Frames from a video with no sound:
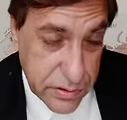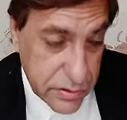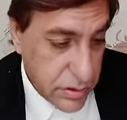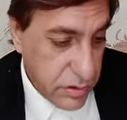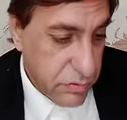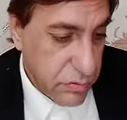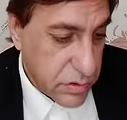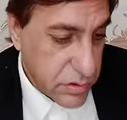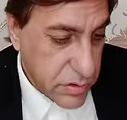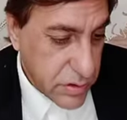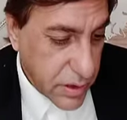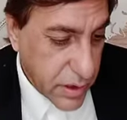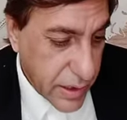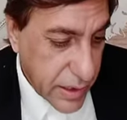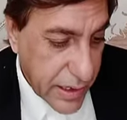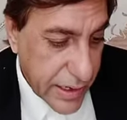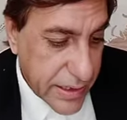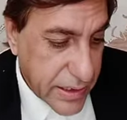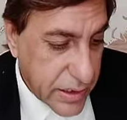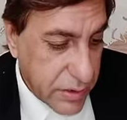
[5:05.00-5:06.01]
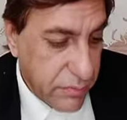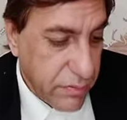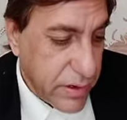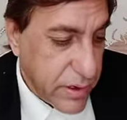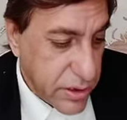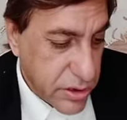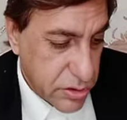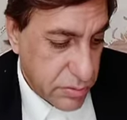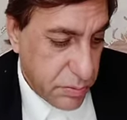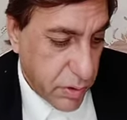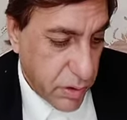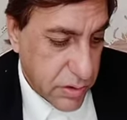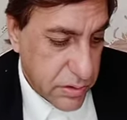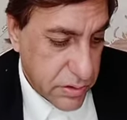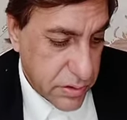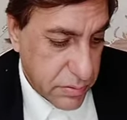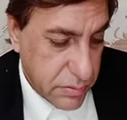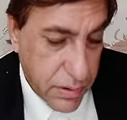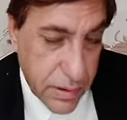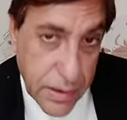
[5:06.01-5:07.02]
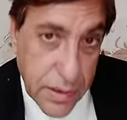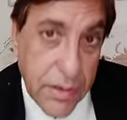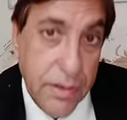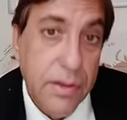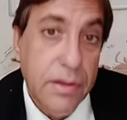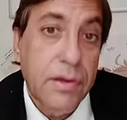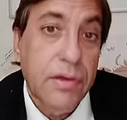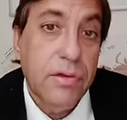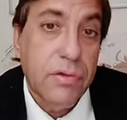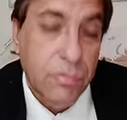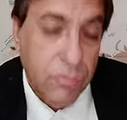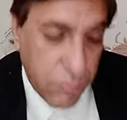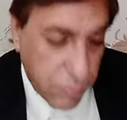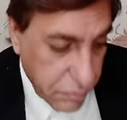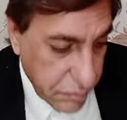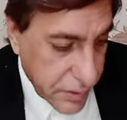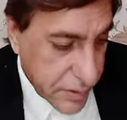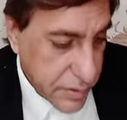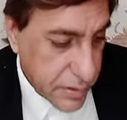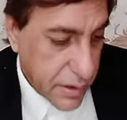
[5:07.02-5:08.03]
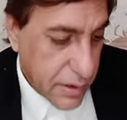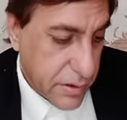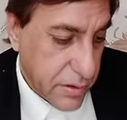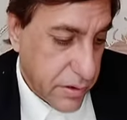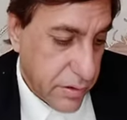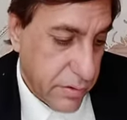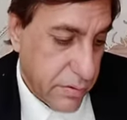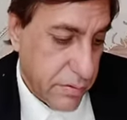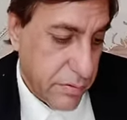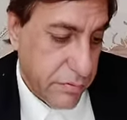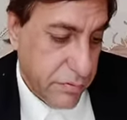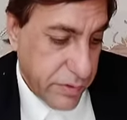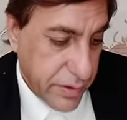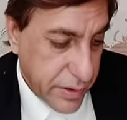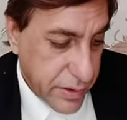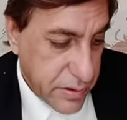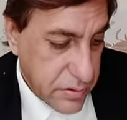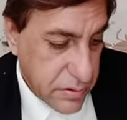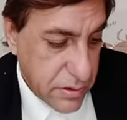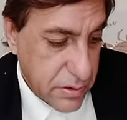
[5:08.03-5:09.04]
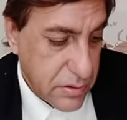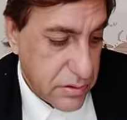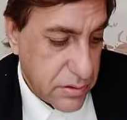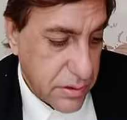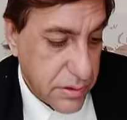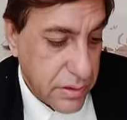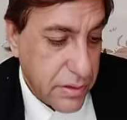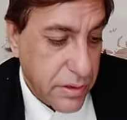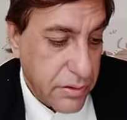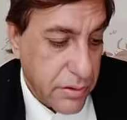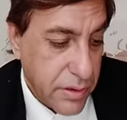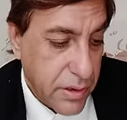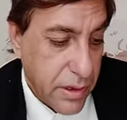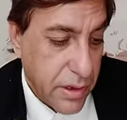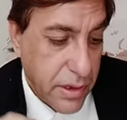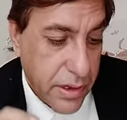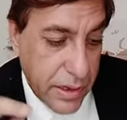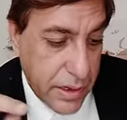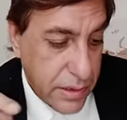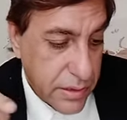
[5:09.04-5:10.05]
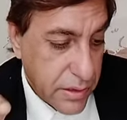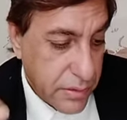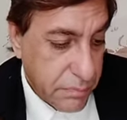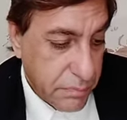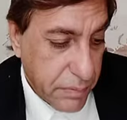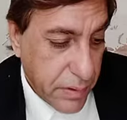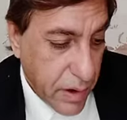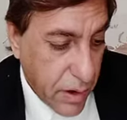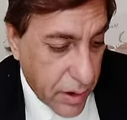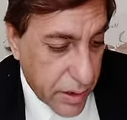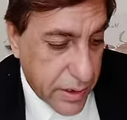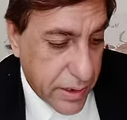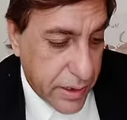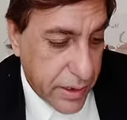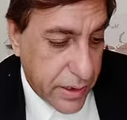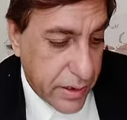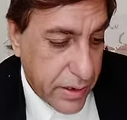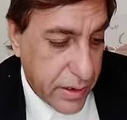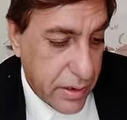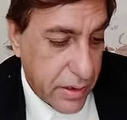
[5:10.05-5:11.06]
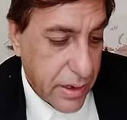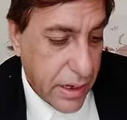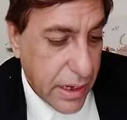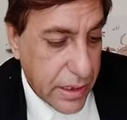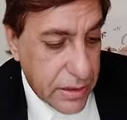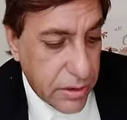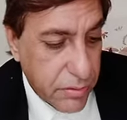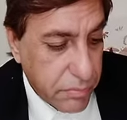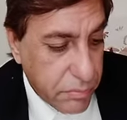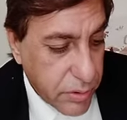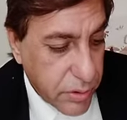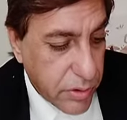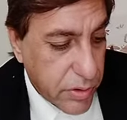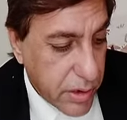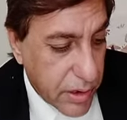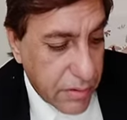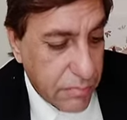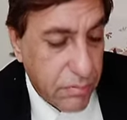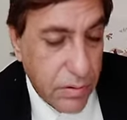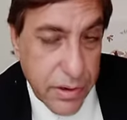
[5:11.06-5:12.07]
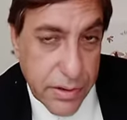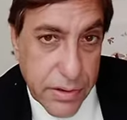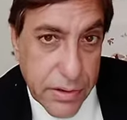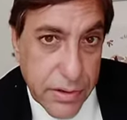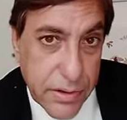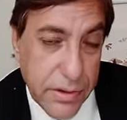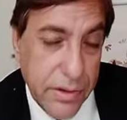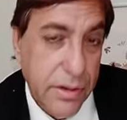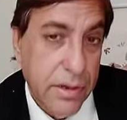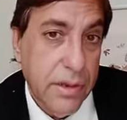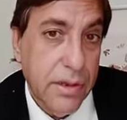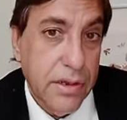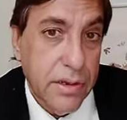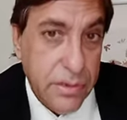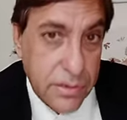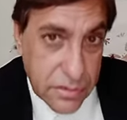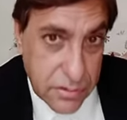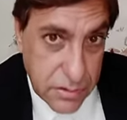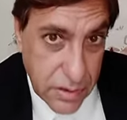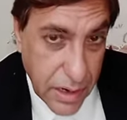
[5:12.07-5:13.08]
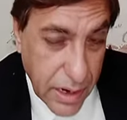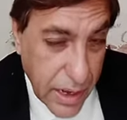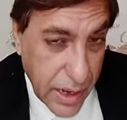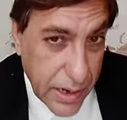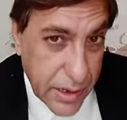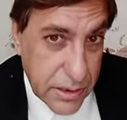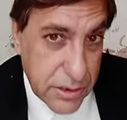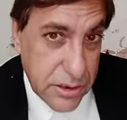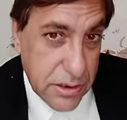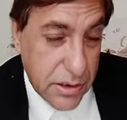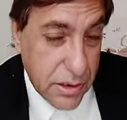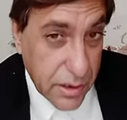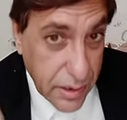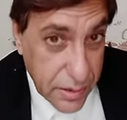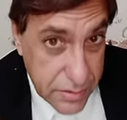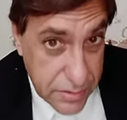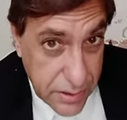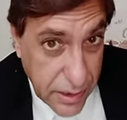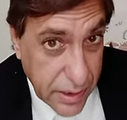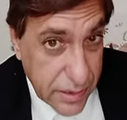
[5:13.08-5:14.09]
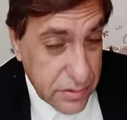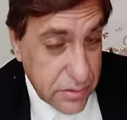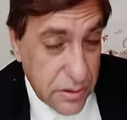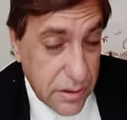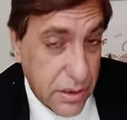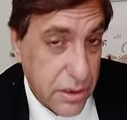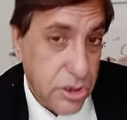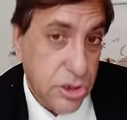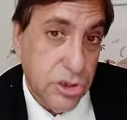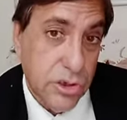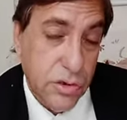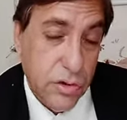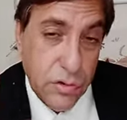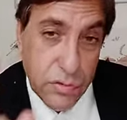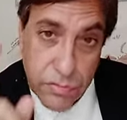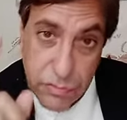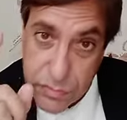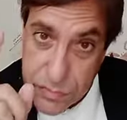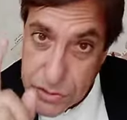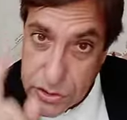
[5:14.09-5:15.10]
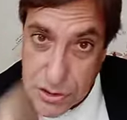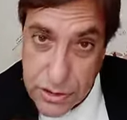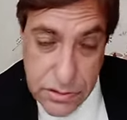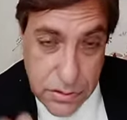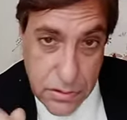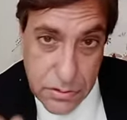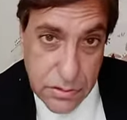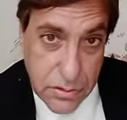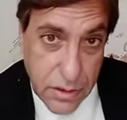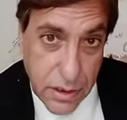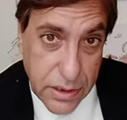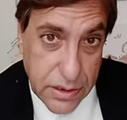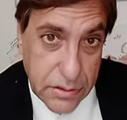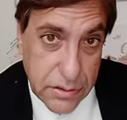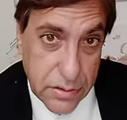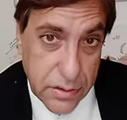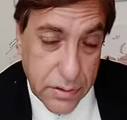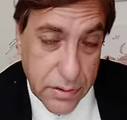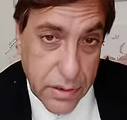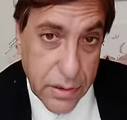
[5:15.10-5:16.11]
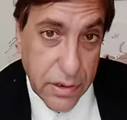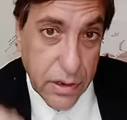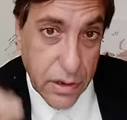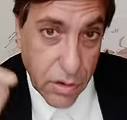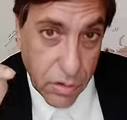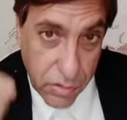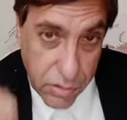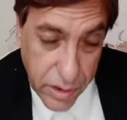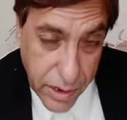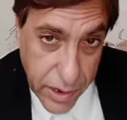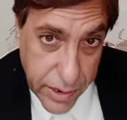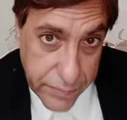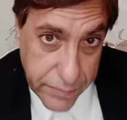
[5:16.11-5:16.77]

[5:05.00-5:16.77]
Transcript: was collectively responsible with other Pharisees in the in the plotting and the brutal murder slash assassination of Jesus Christ. Okay?